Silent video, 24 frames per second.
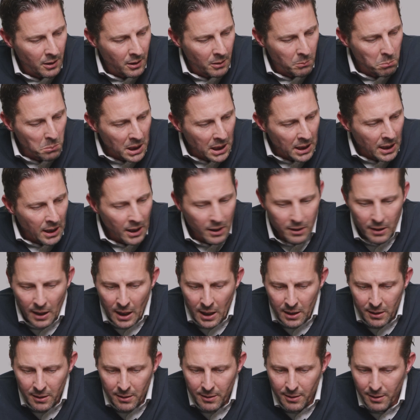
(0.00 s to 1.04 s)
meaning
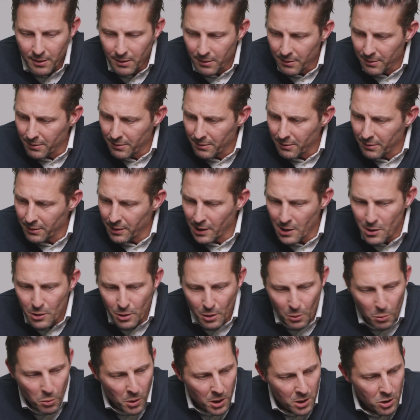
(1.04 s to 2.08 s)
that it's
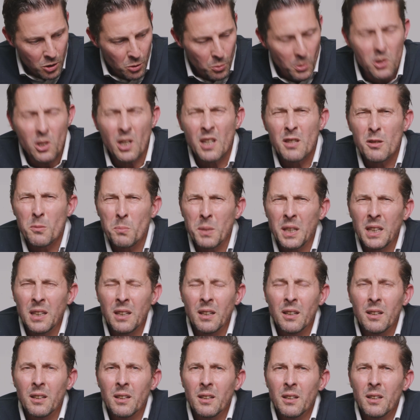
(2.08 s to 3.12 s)
a watch which has been
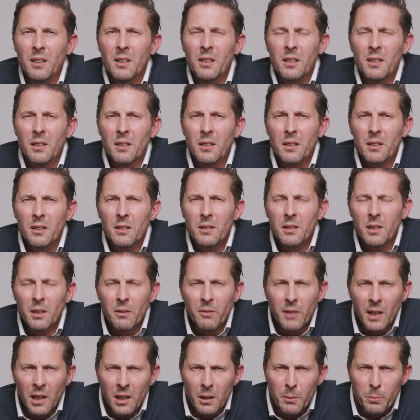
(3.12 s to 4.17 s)

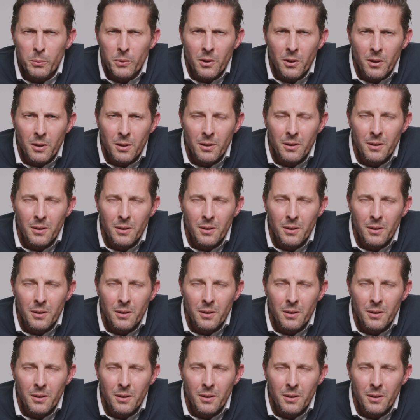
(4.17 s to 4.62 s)
developed,